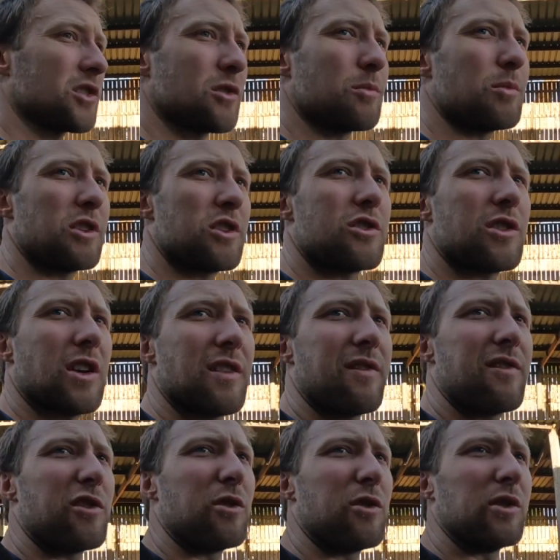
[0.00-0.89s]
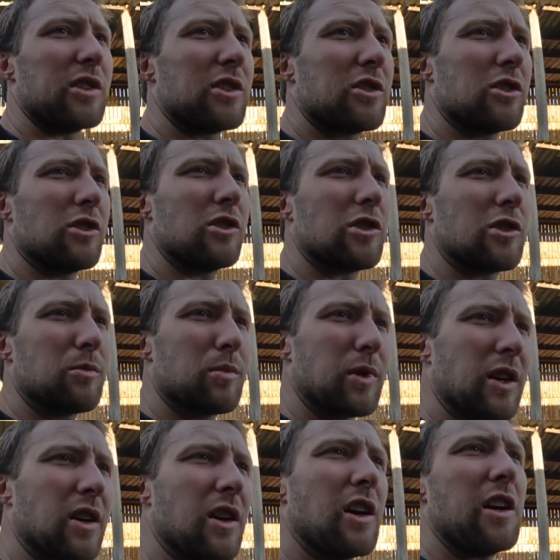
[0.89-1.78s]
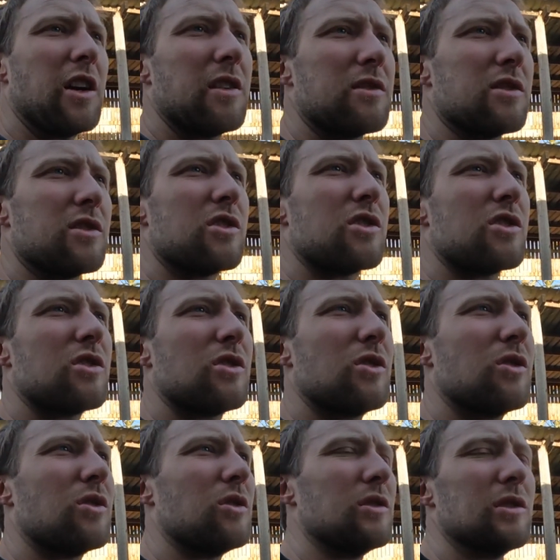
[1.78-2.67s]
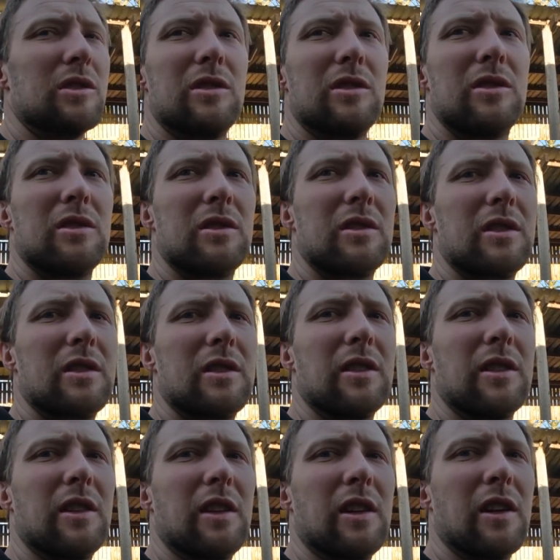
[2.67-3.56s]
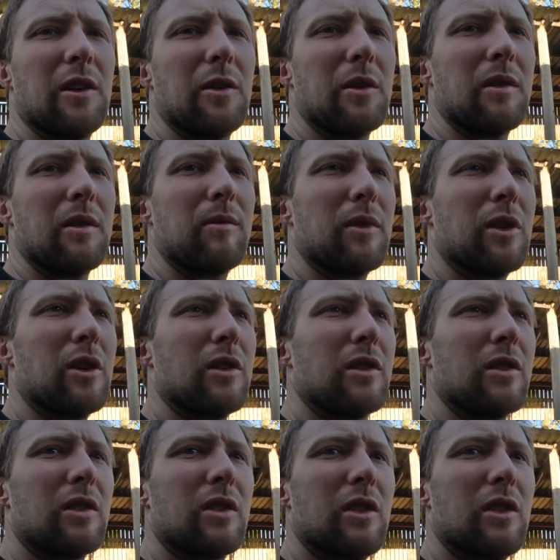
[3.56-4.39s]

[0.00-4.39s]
it should be straightforward. It should just be calves and stalls, and not